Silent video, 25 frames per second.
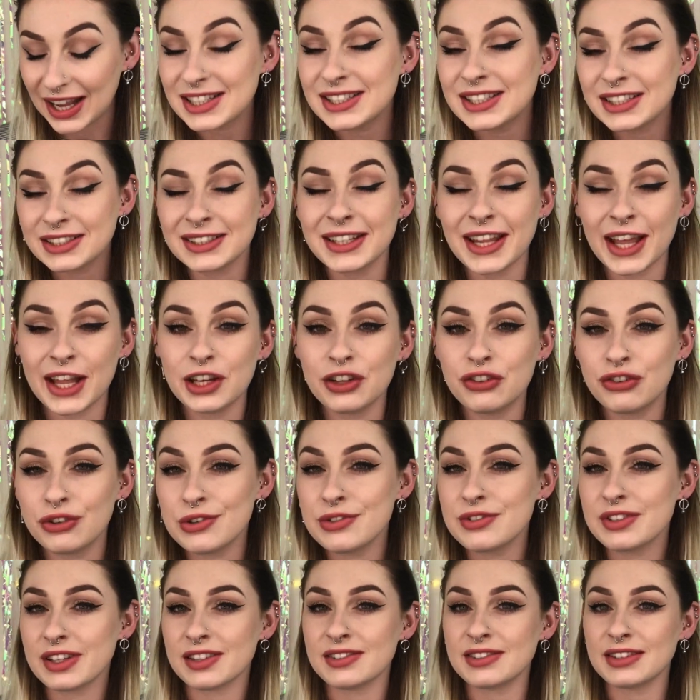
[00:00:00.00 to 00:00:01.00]
I didn't get any
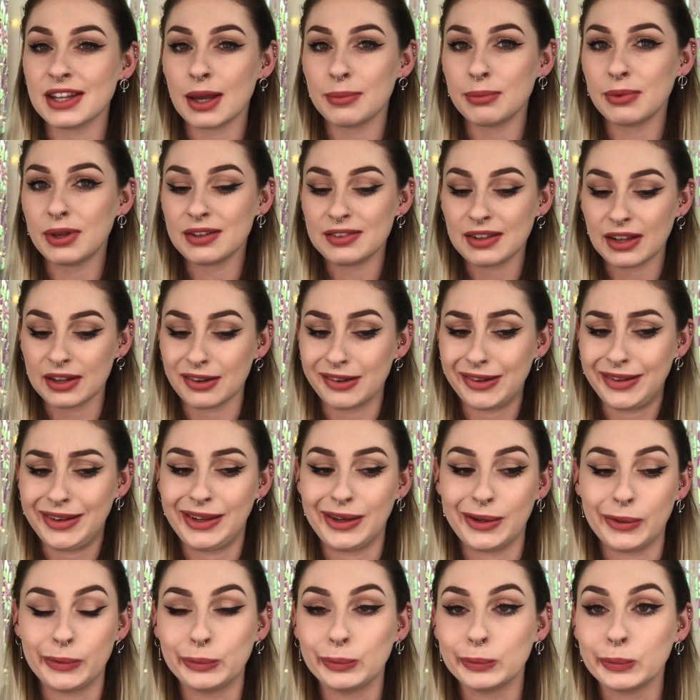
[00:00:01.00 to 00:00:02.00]
shoes this time because I
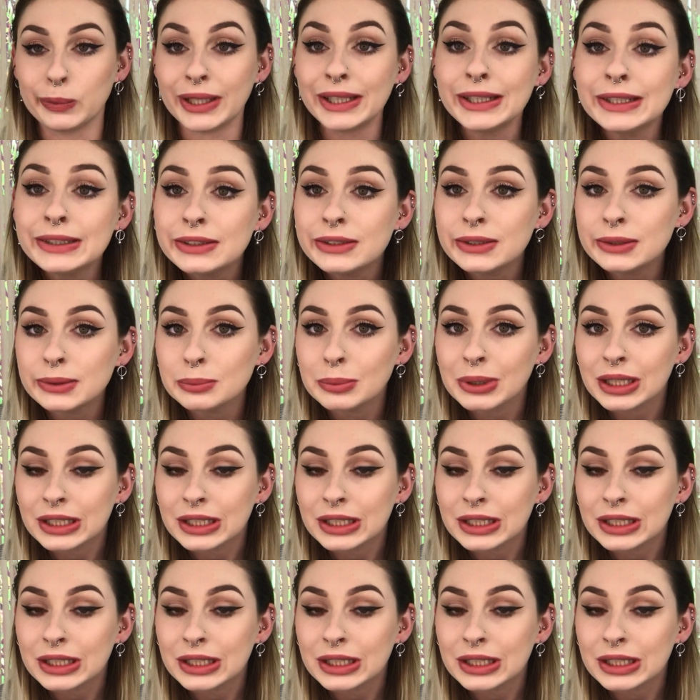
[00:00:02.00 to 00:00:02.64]
already own way too